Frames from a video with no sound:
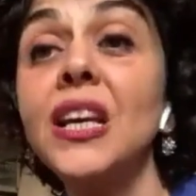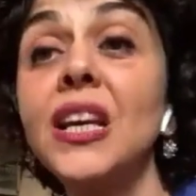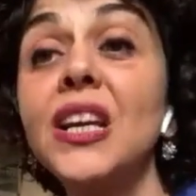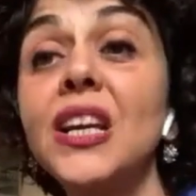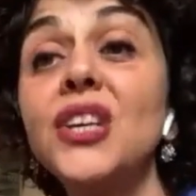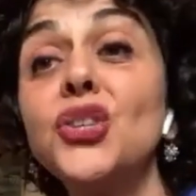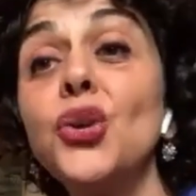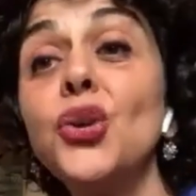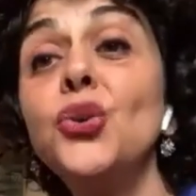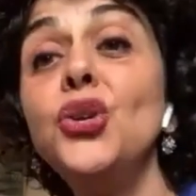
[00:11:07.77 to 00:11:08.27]

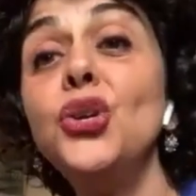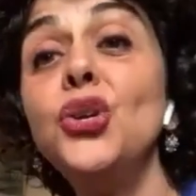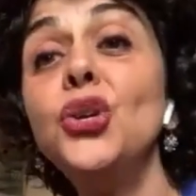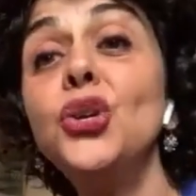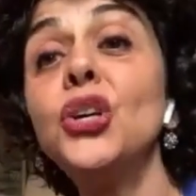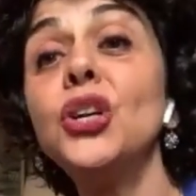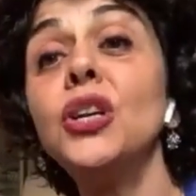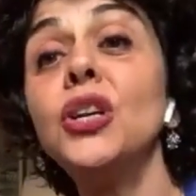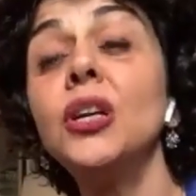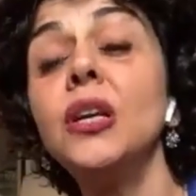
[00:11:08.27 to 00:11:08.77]
So you
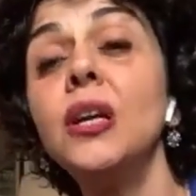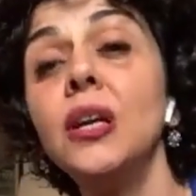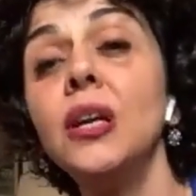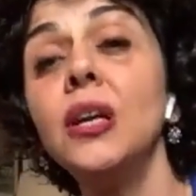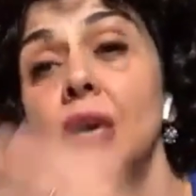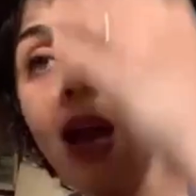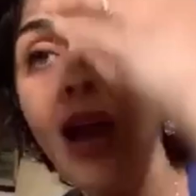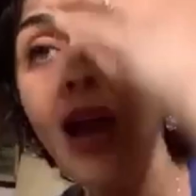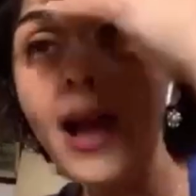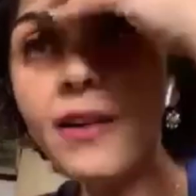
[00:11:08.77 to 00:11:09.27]
can
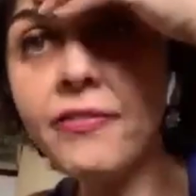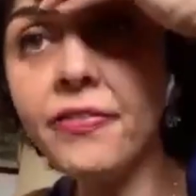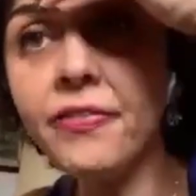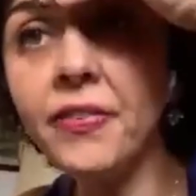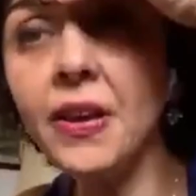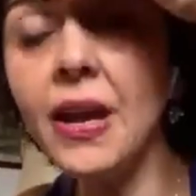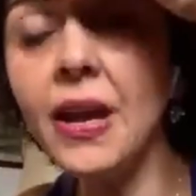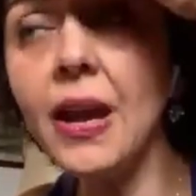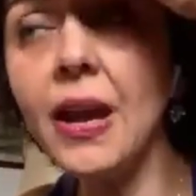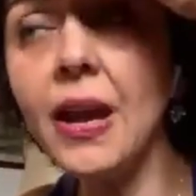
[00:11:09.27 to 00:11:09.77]
have
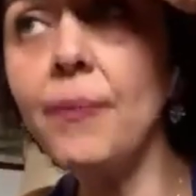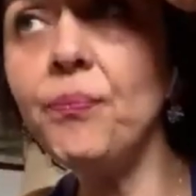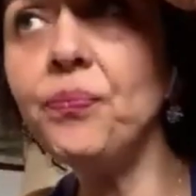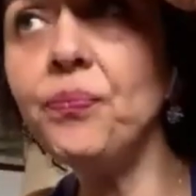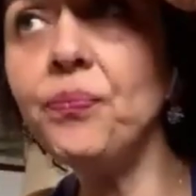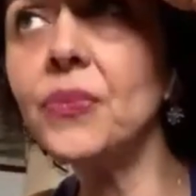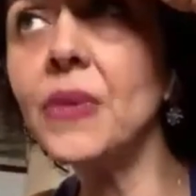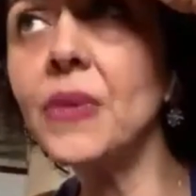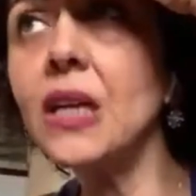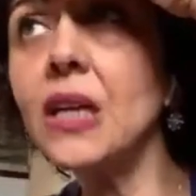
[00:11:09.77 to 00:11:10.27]

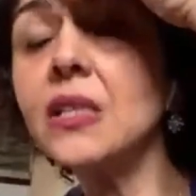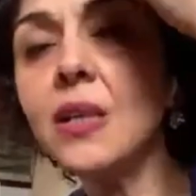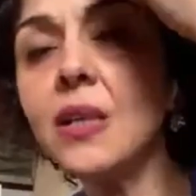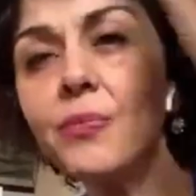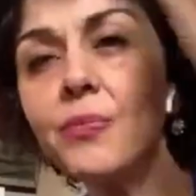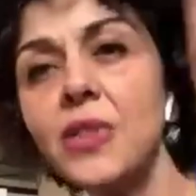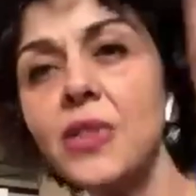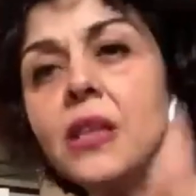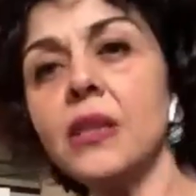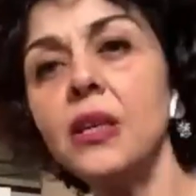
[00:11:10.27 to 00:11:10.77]
um,
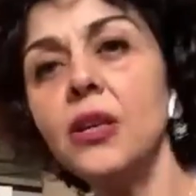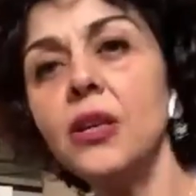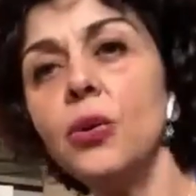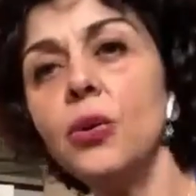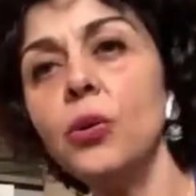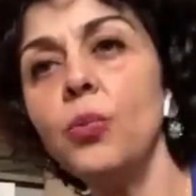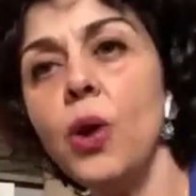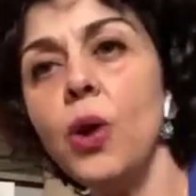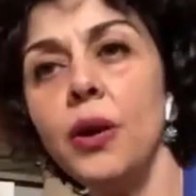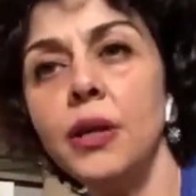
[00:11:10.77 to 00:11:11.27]
something that you're
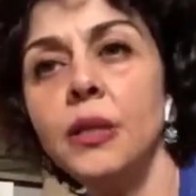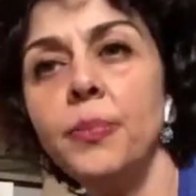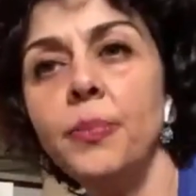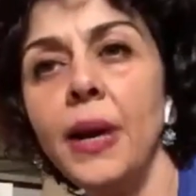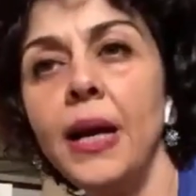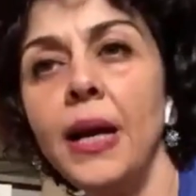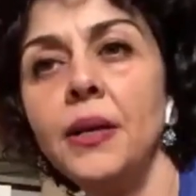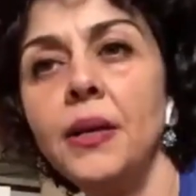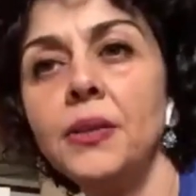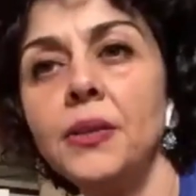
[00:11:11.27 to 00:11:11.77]
worried
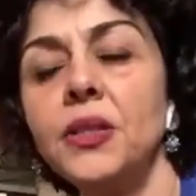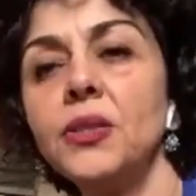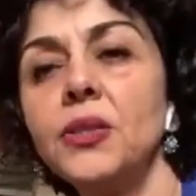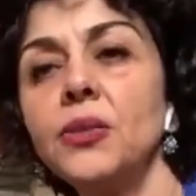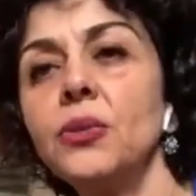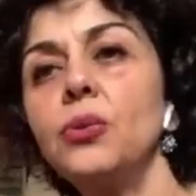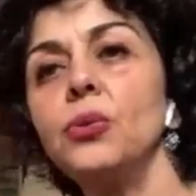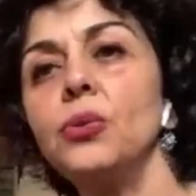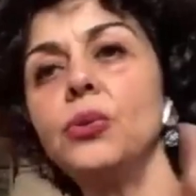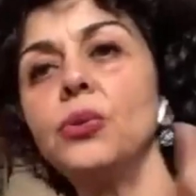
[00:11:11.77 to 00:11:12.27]
about
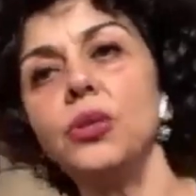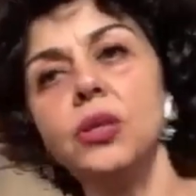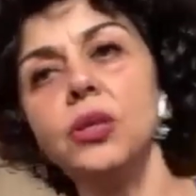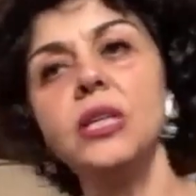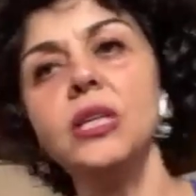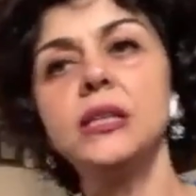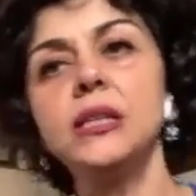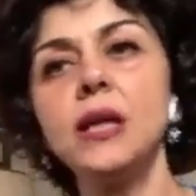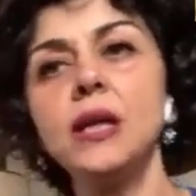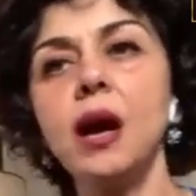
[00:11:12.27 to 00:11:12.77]
or you
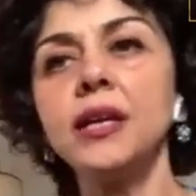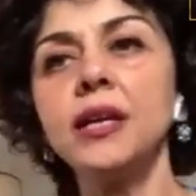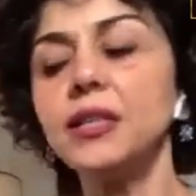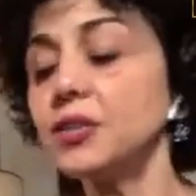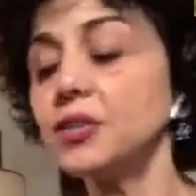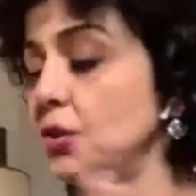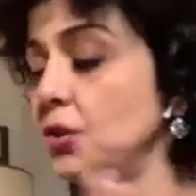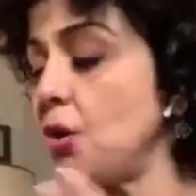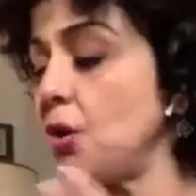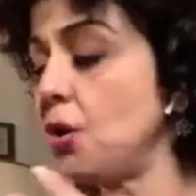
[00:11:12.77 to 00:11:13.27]
need
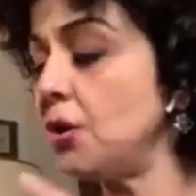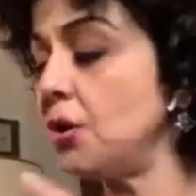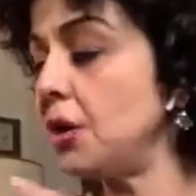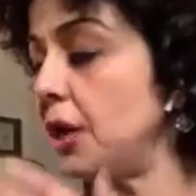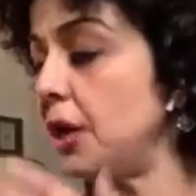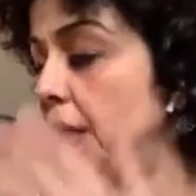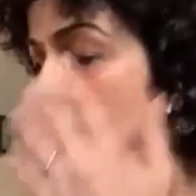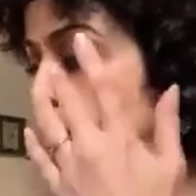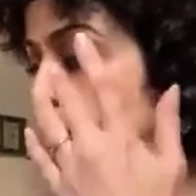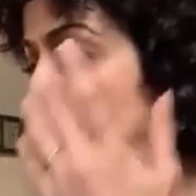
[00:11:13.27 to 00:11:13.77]
guidance on,
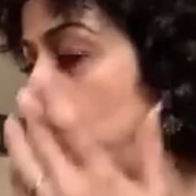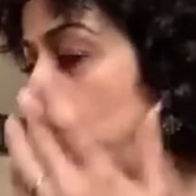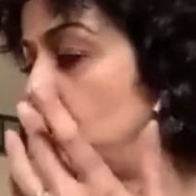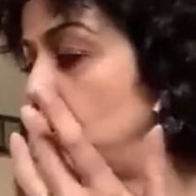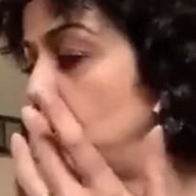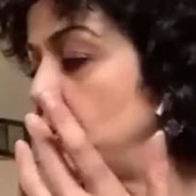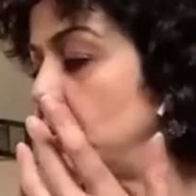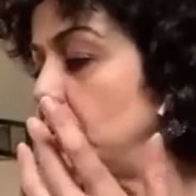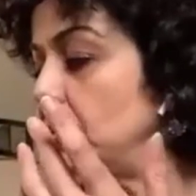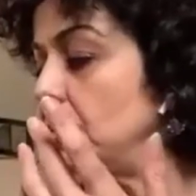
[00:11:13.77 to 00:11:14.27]
and
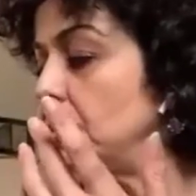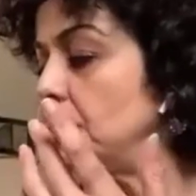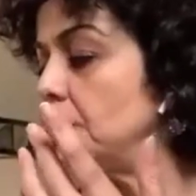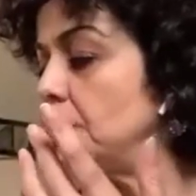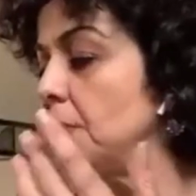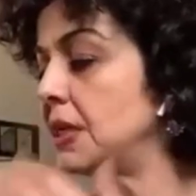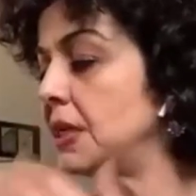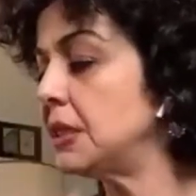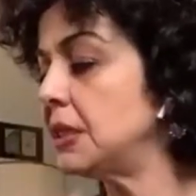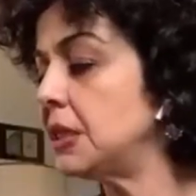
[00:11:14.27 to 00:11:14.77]
you
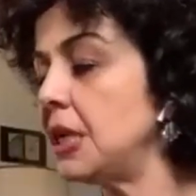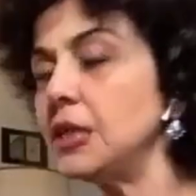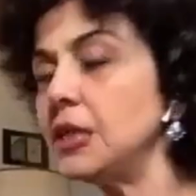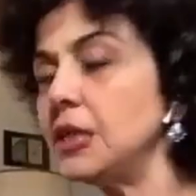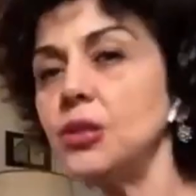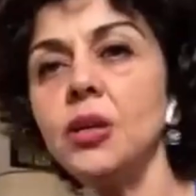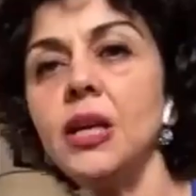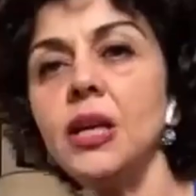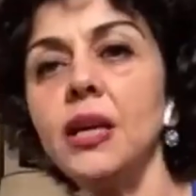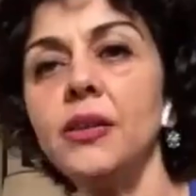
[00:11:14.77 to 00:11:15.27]
meditate
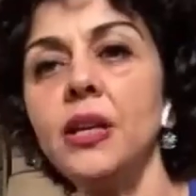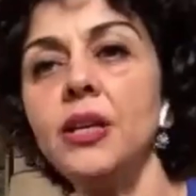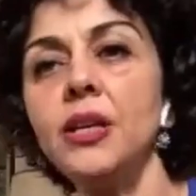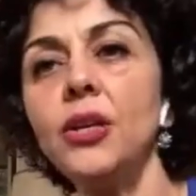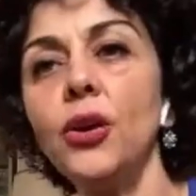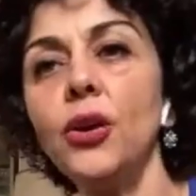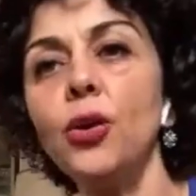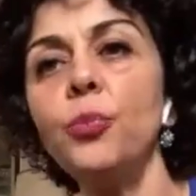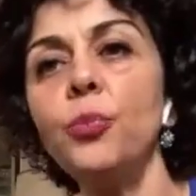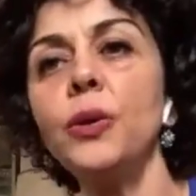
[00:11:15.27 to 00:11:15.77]
on it, and then you
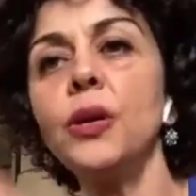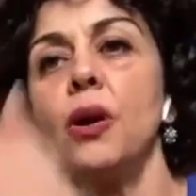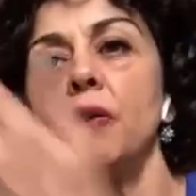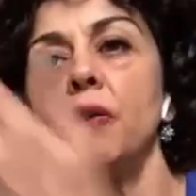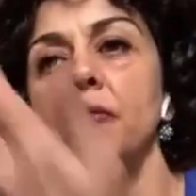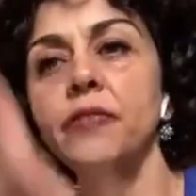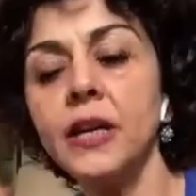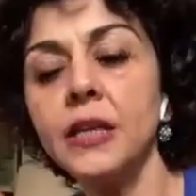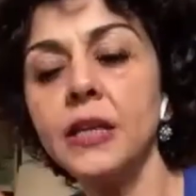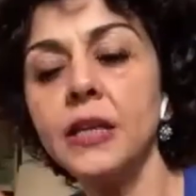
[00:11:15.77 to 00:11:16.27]
open
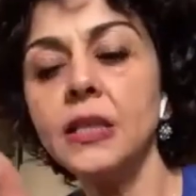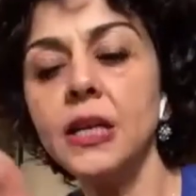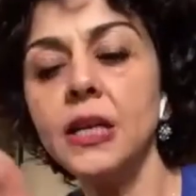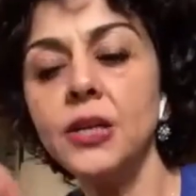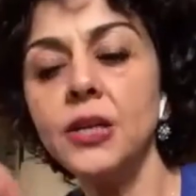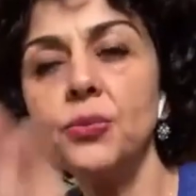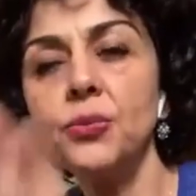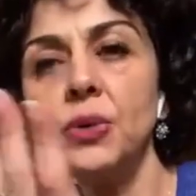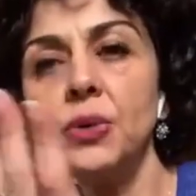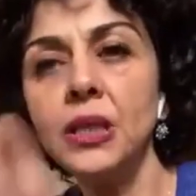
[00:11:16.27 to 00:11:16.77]
Hafez and
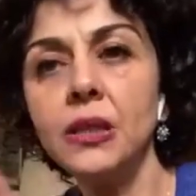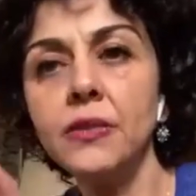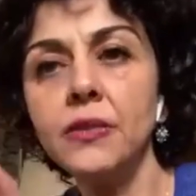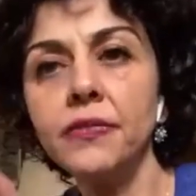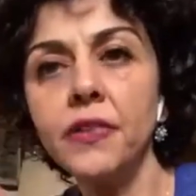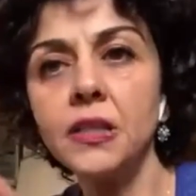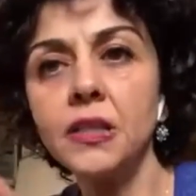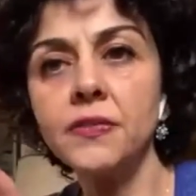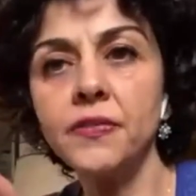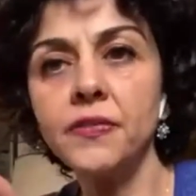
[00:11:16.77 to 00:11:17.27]
you read the
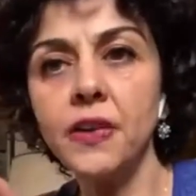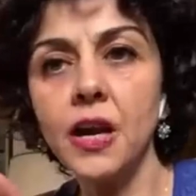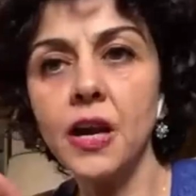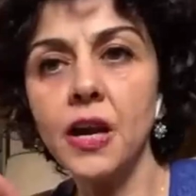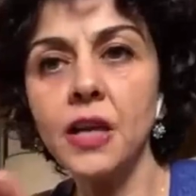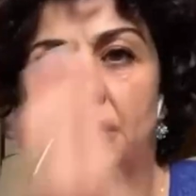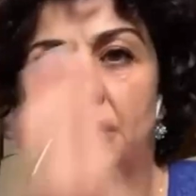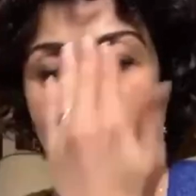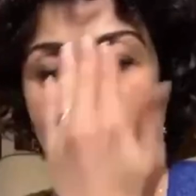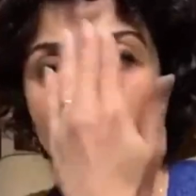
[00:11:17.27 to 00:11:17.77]
first
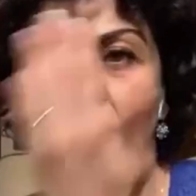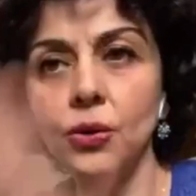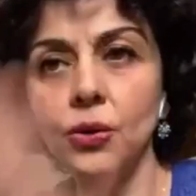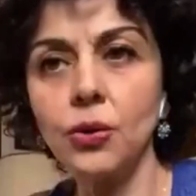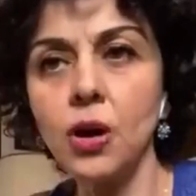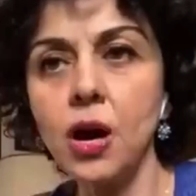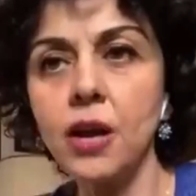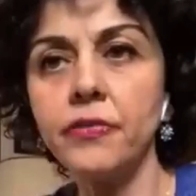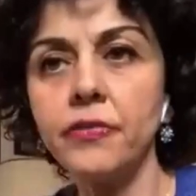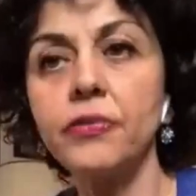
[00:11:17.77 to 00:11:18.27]
verse that your
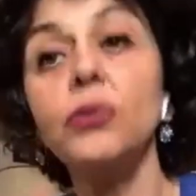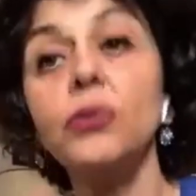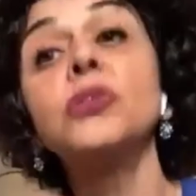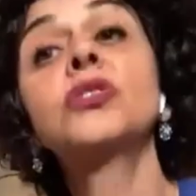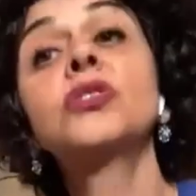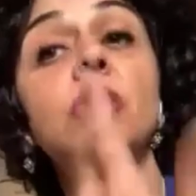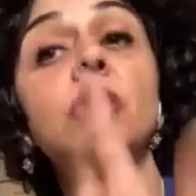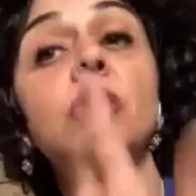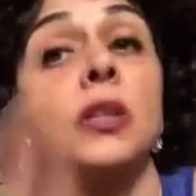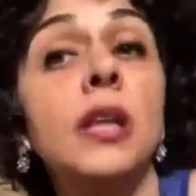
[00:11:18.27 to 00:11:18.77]
eye falls
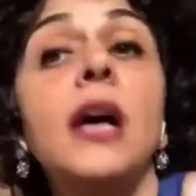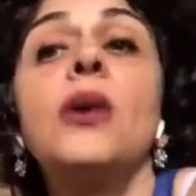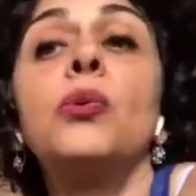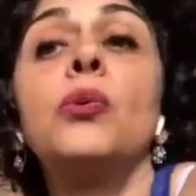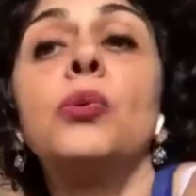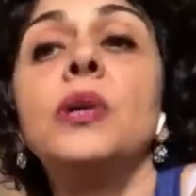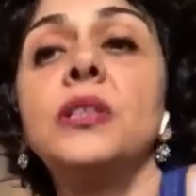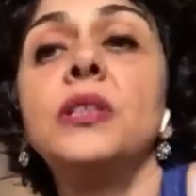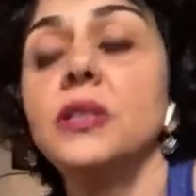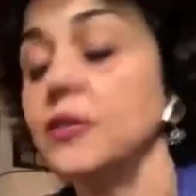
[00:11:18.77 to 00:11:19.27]
on, and that
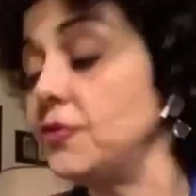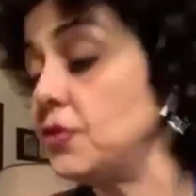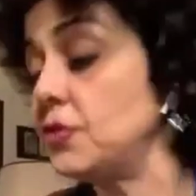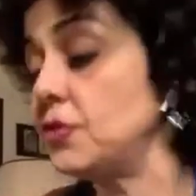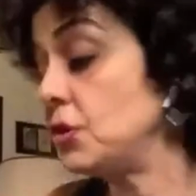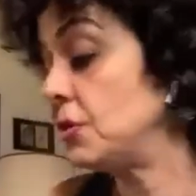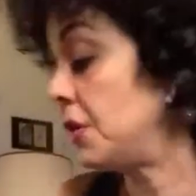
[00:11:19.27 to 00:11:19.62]
always gives you